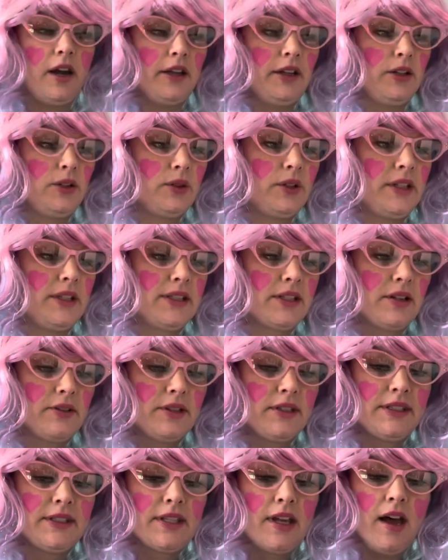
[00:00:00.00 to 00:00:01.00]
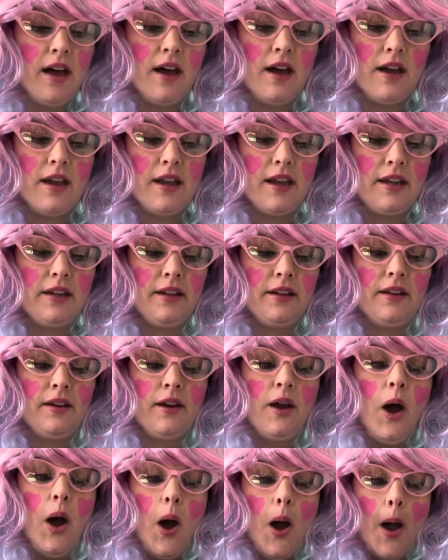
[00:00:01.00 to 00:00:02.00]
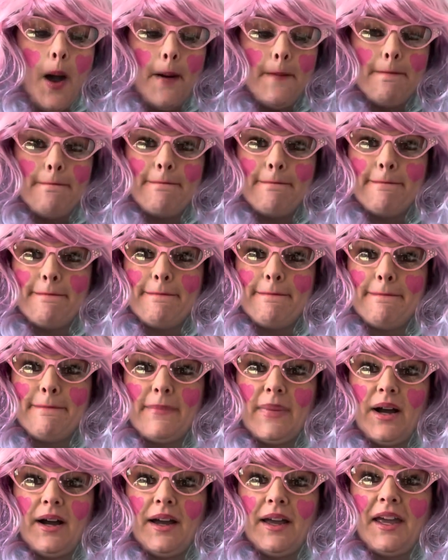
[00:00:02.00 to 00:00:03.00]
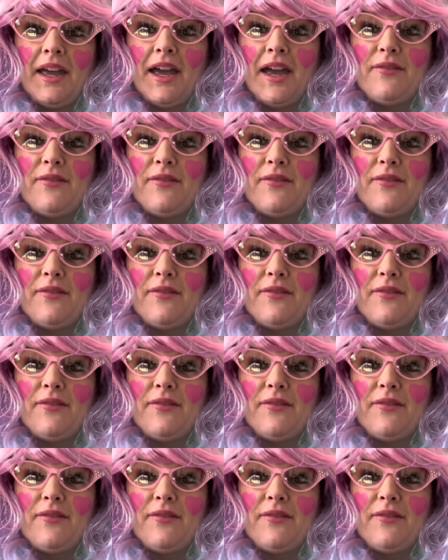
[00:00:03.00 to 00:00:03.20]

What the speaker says: of goodies are inside. I